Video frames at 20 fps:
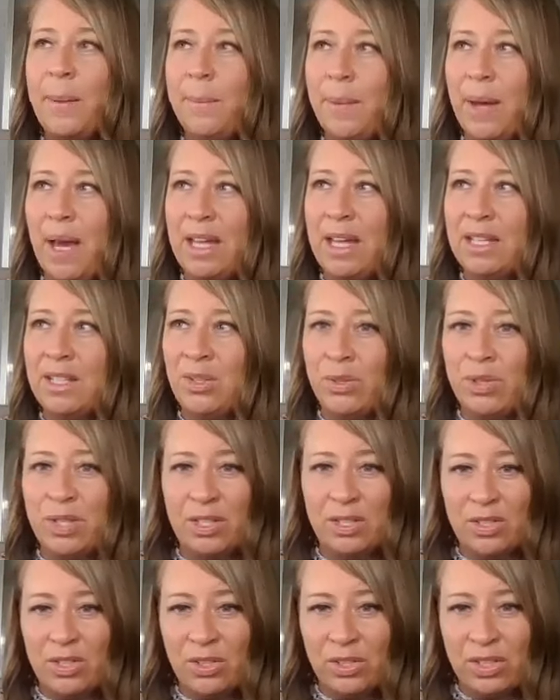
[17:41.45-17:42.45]
But you
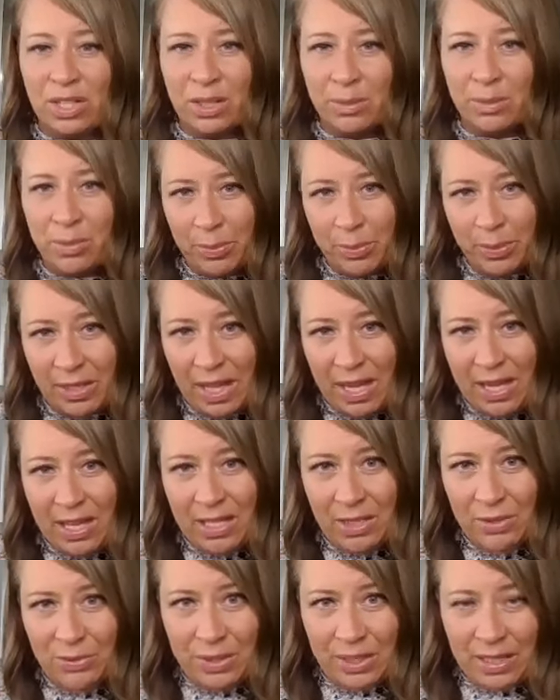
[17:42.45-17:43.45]
can turn on the purple light,
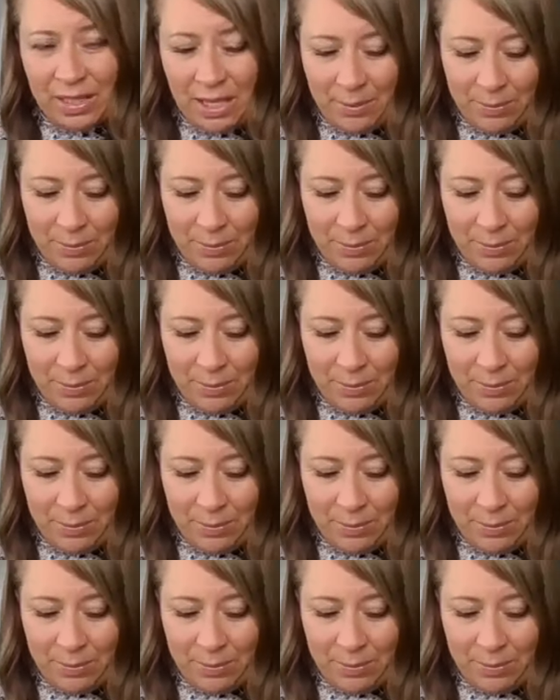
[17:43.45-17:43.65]
and it really